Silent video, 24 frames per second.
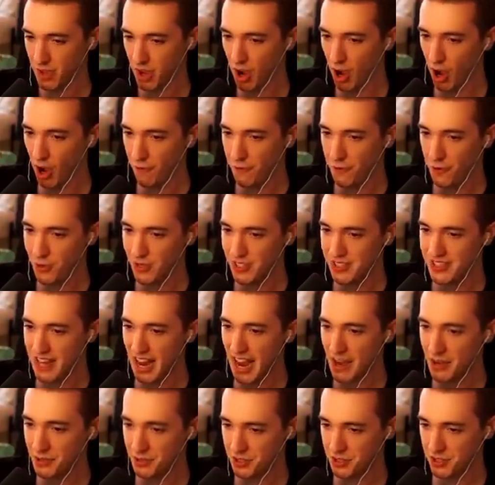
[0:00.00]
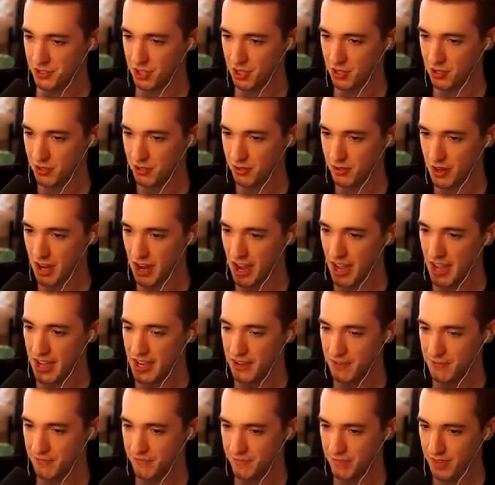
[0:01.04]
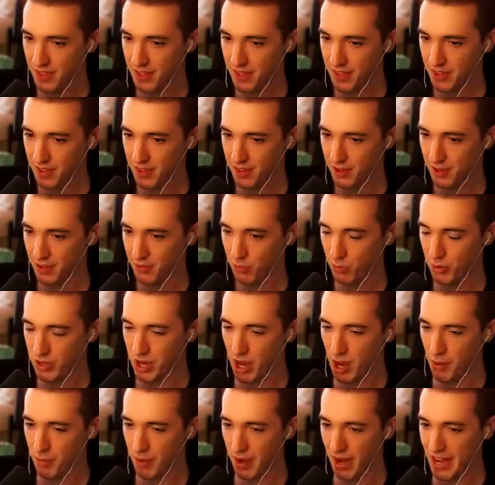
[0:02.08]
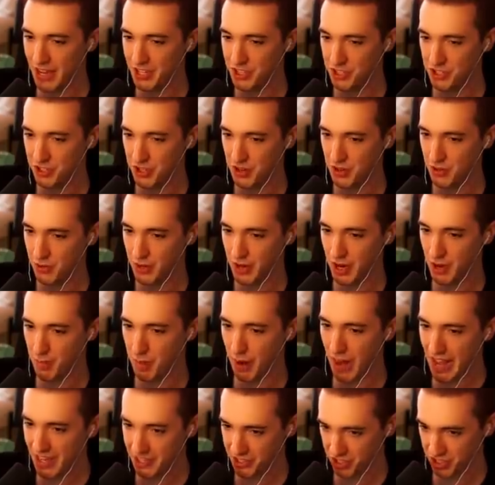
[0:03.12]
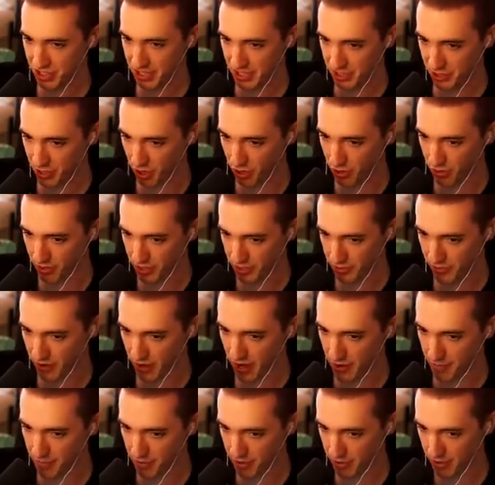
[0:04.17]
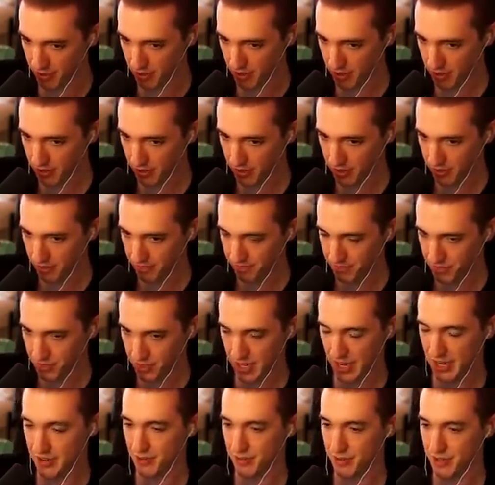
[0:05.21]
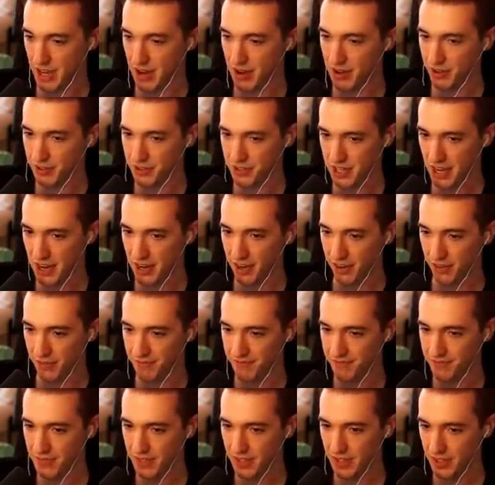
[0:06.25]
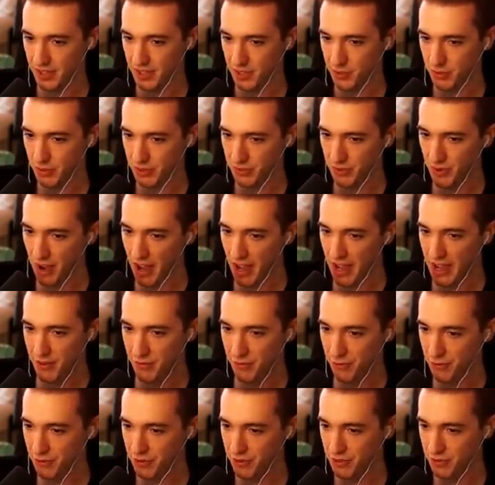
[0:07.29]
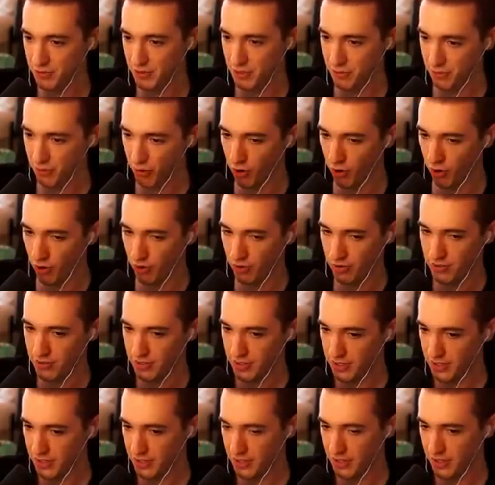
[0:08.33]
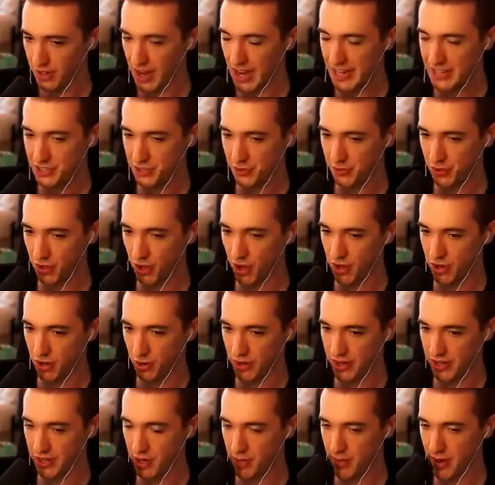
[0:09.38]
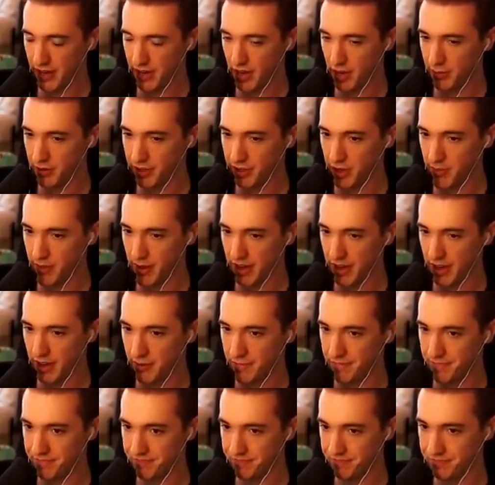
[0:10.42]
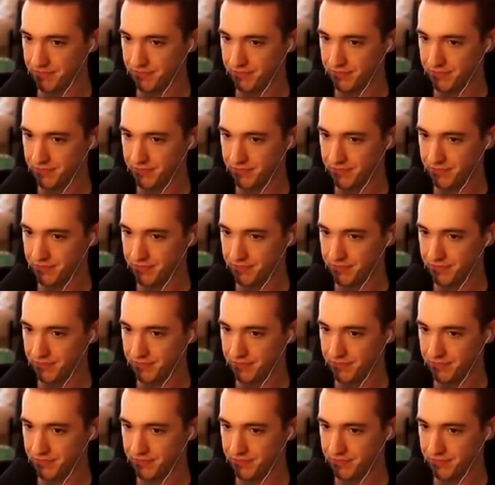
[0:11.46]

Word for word: Hafu is doused. Alright? We are blessed, dude. We are blessed. Let's go. Let's vibe. Okay, let's carry on. Let's carry on. twenty-five, twenty-four. Lights have gone. Oh, we can go back up. We can go back up.